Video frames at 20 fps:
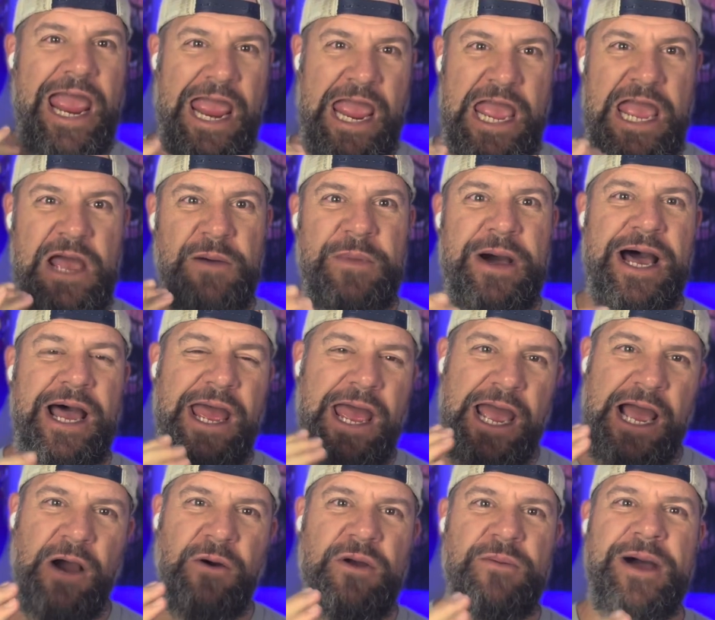
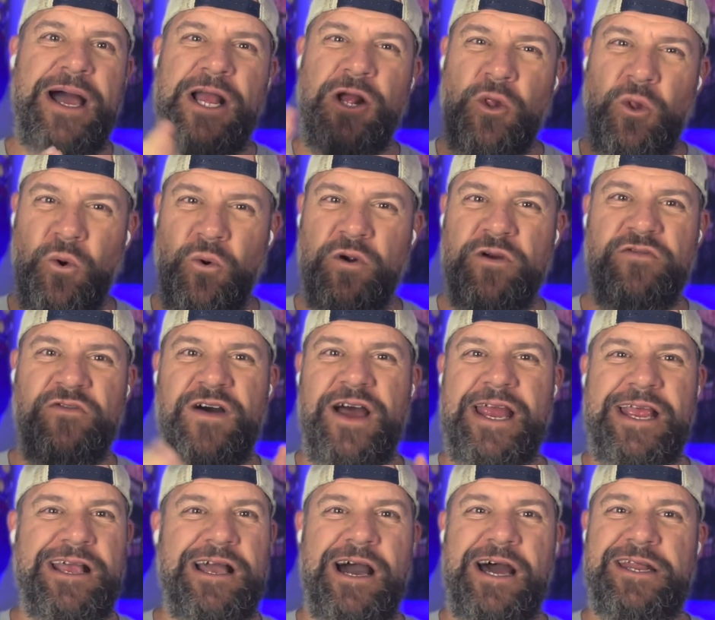How am I
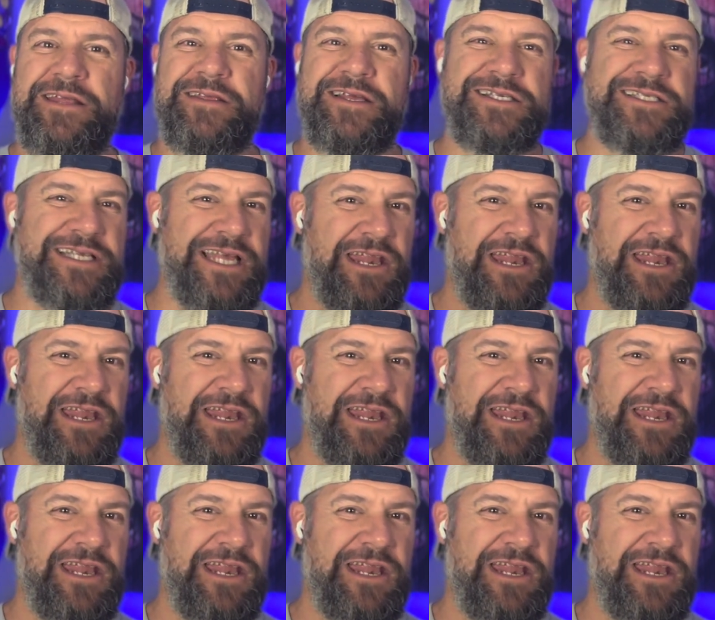glorifying God in this?